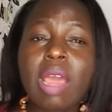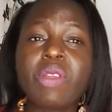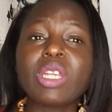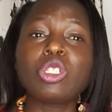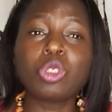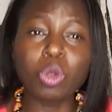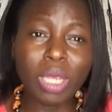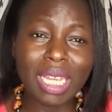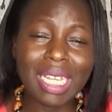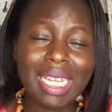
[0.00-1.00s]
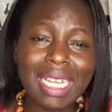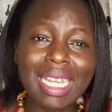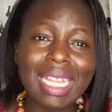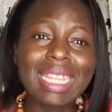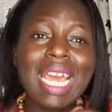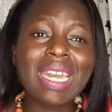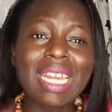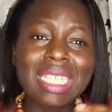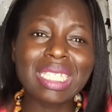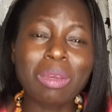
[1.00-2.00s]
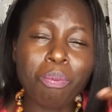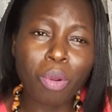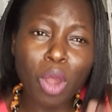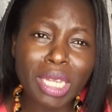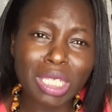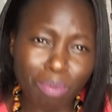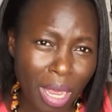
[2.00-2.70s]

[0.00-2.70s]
redoing the risk point